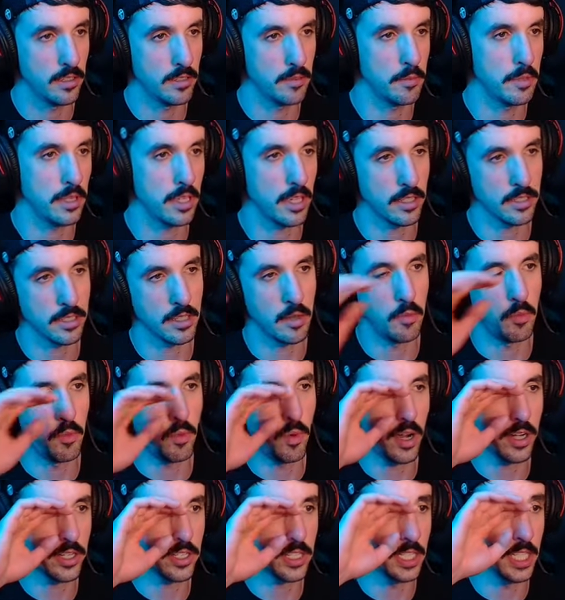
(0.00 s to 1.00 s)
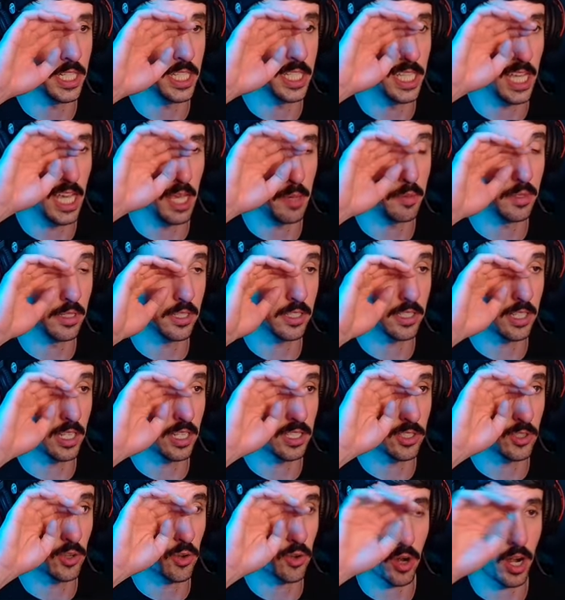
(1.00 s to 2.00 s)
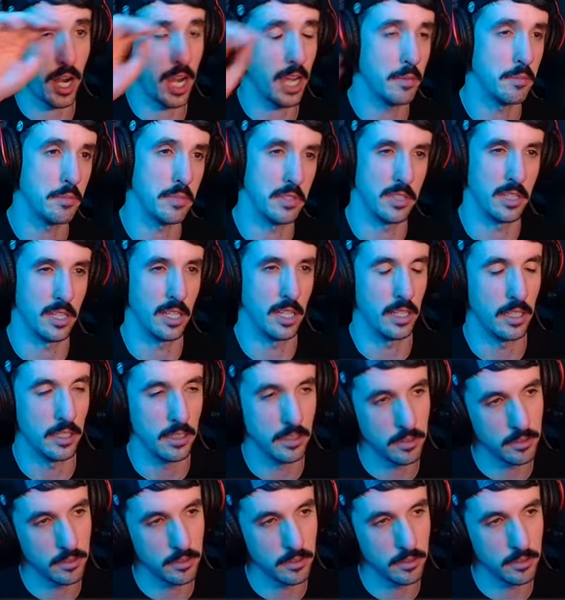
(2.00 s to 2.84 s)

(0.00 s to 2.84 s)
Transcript: because I'm watching the tape and it says crime scene.